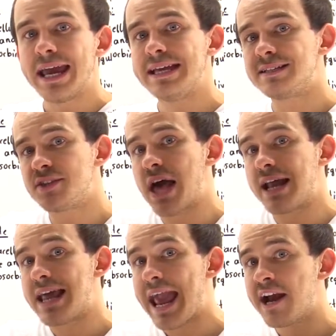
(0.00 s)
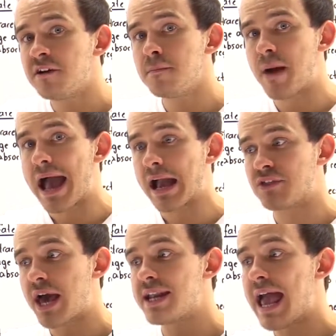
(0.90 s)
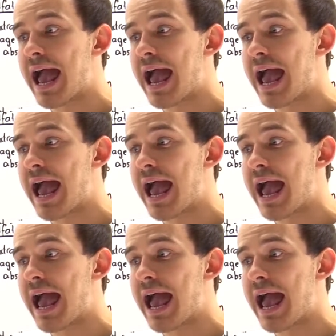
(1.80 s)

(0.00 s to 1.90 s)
it's that airbag that